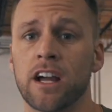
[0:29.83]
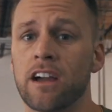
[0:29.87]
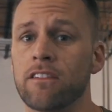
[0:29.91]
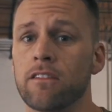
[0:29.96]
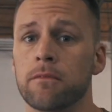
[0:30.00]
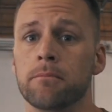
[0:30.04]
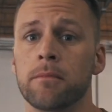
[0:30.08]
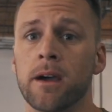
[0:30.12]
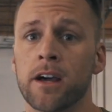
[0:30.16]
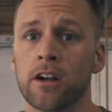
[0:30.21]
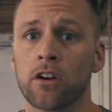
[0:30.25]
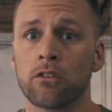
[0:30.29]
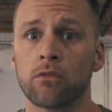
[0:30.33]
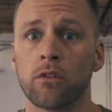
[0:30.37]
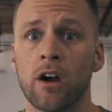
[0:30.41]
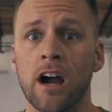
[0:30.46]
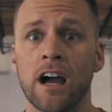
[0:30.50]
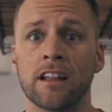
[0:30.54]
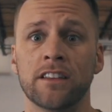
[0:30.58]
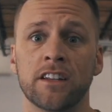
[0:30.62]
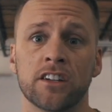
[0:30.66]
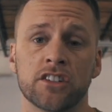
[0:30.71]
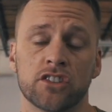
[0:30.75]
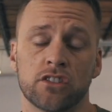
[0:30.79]
I have a metal
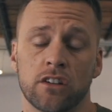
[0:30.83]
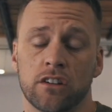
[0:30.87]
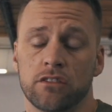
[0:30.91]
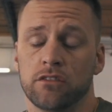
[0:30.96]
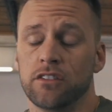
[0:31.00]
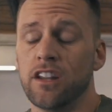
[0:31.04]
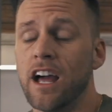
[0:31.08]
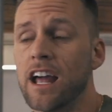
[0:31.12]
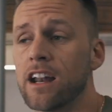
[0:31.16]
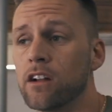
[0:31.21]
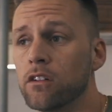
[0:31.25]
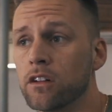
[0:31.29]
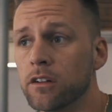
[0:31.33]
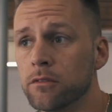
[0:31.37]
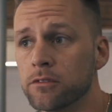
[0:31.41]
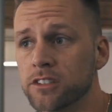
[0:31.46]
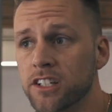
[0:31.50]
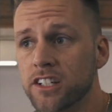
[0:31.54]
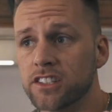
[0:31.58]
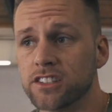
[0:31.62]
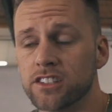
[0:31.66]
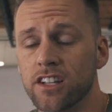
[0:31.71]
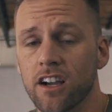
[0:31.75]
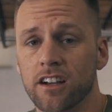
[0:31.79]
rod there. So not only
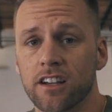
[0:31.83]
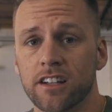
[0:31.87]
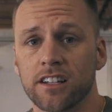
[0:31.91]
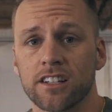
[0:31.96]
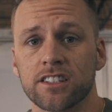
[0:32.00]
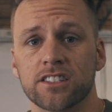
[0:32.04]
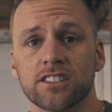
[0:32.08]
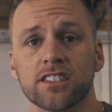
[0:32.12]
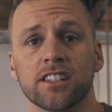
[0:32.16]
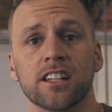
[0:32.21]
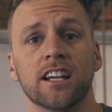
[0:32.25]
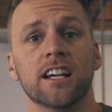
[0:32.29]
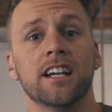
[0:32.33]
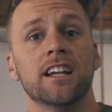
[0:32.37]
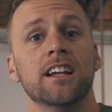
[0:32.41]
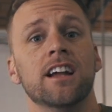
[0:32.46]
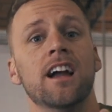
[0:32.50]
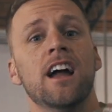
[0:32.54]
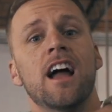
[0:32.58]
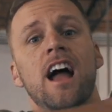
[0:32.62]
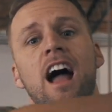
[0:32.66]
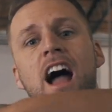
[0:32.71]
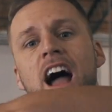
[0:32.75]
was I stuck in a sling,